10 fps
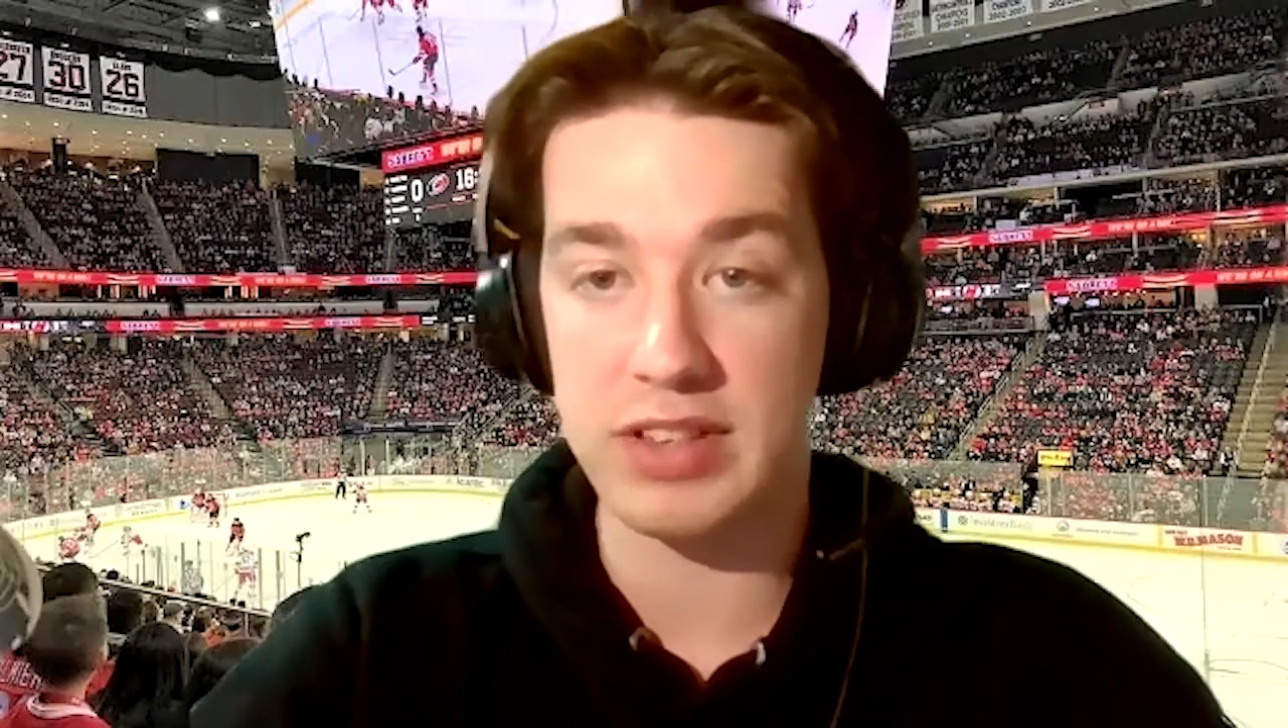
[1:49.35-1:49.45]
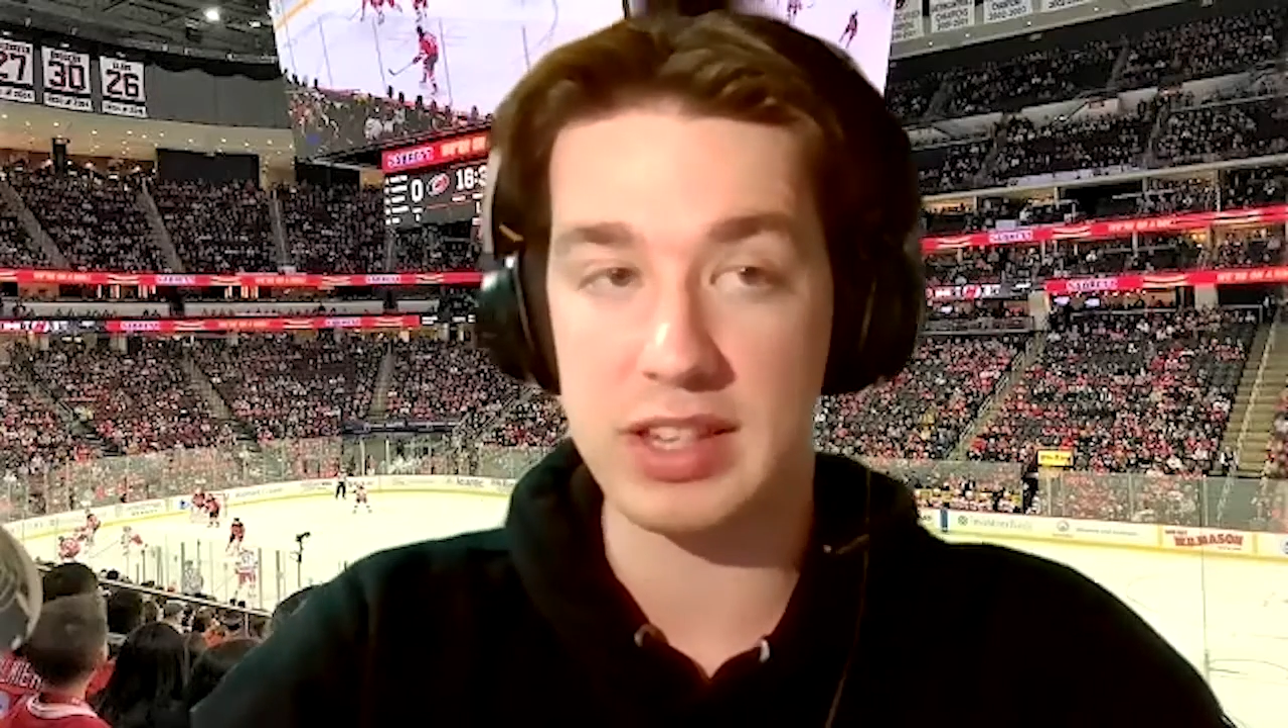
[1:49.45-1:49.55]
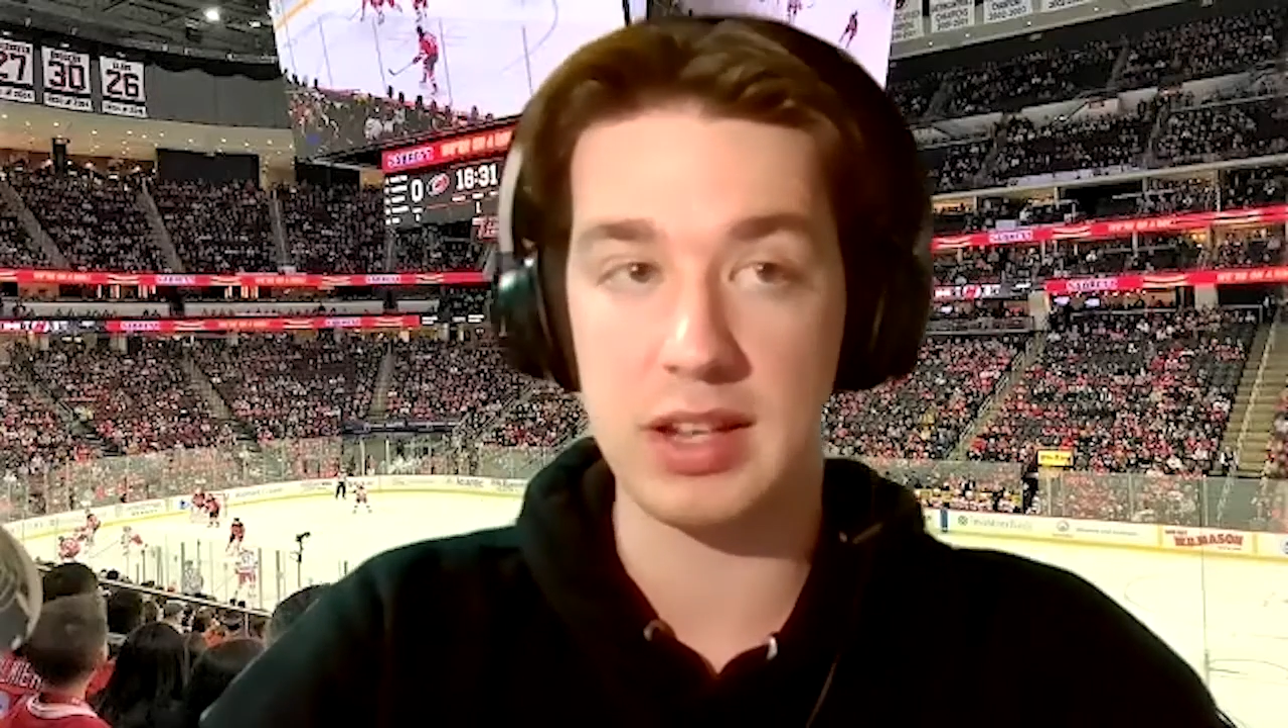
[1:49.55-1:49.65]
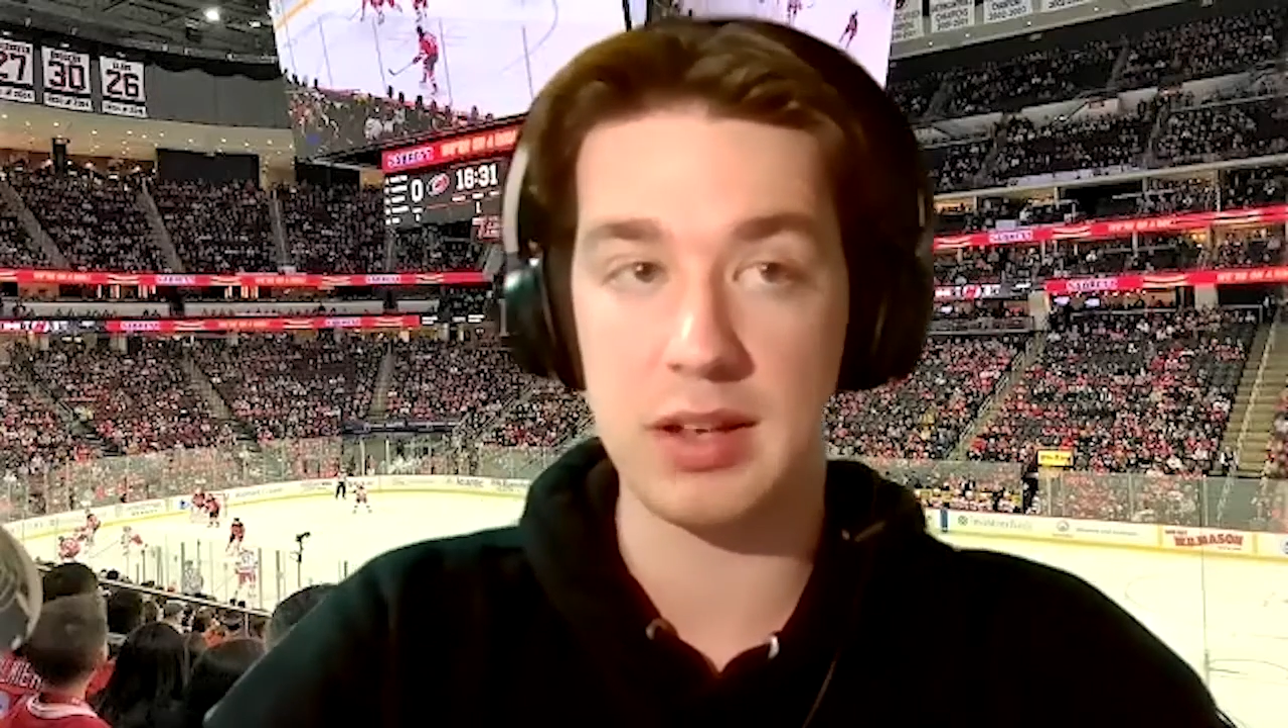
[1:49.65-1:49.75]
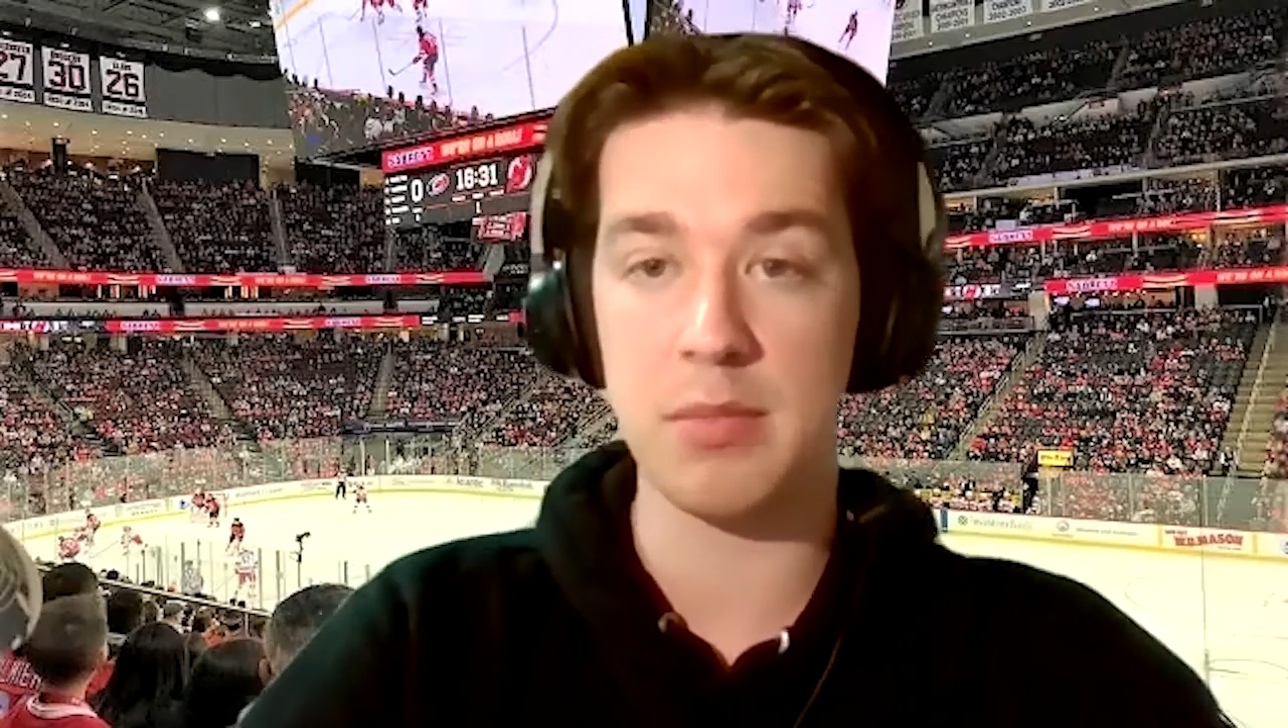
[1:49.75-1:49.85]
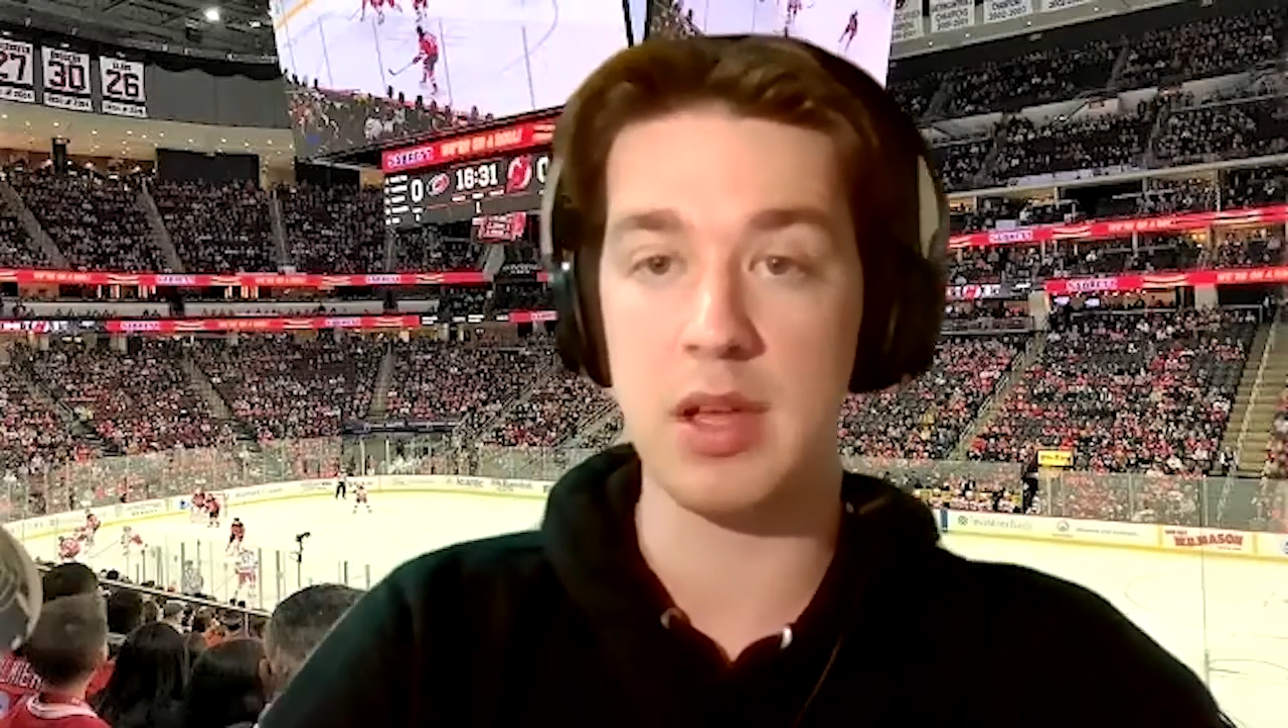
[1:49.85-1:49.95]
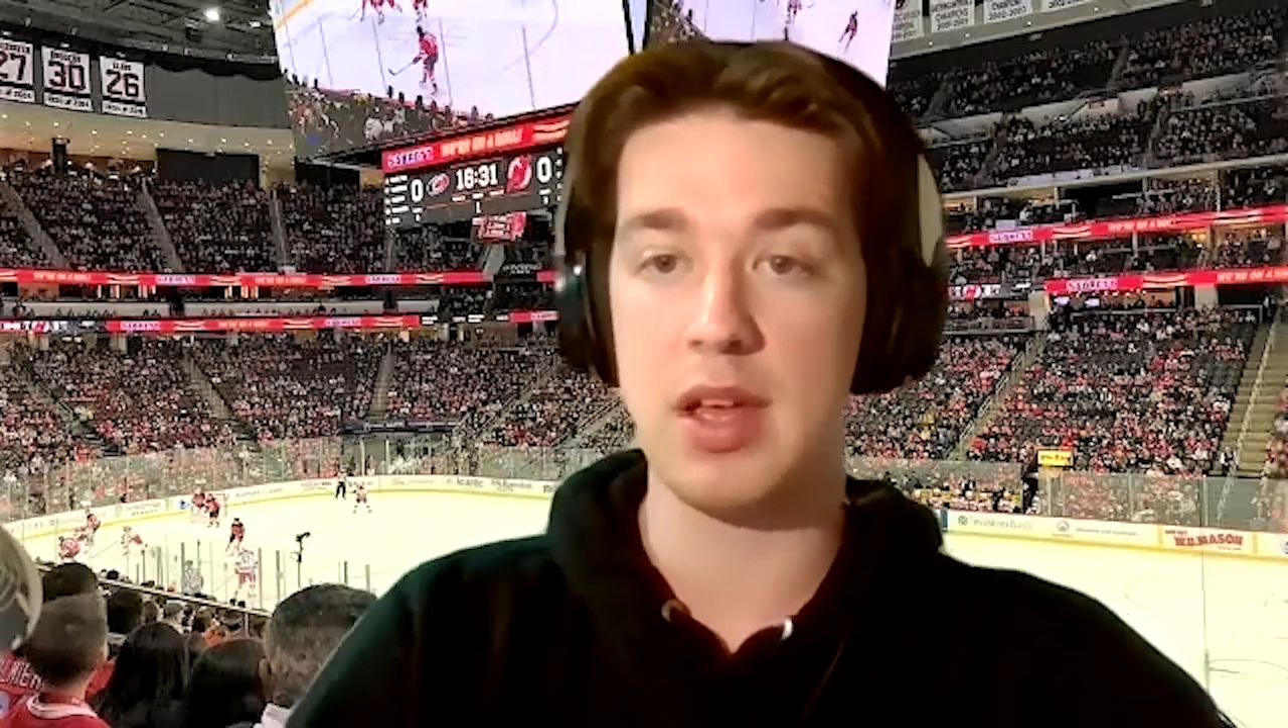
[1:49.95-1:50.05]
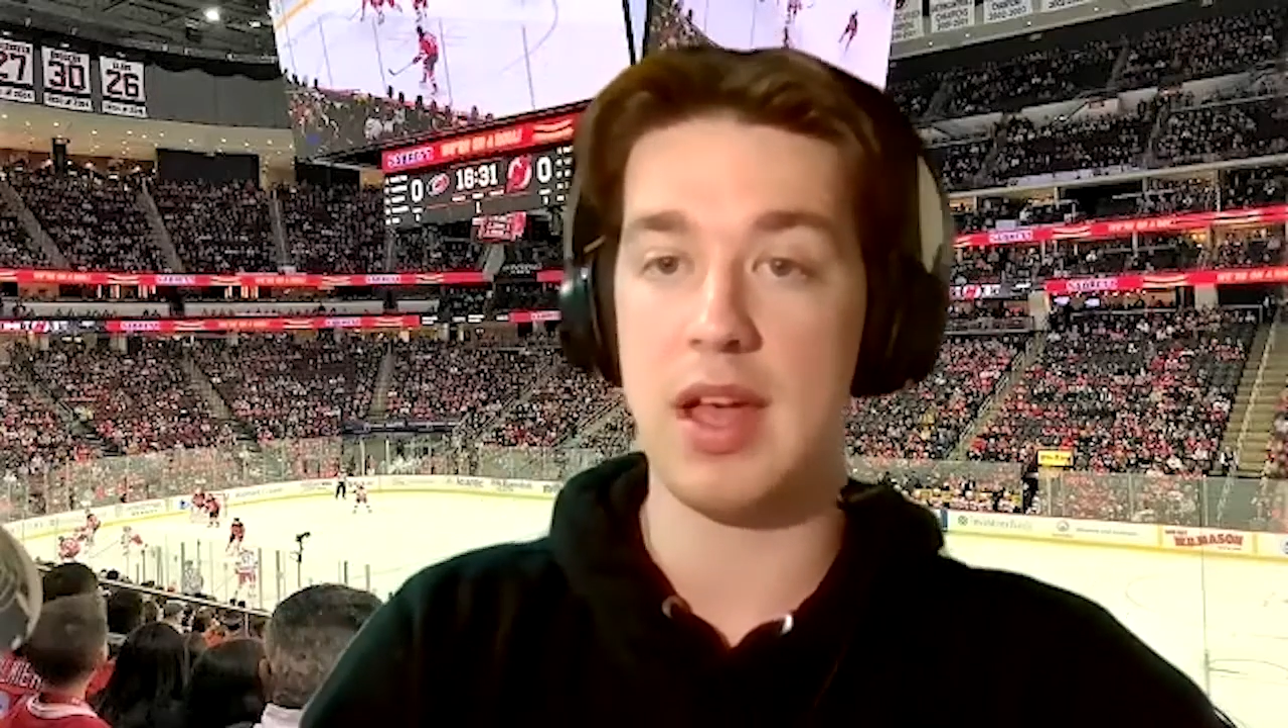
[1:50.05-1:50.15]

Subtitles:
in him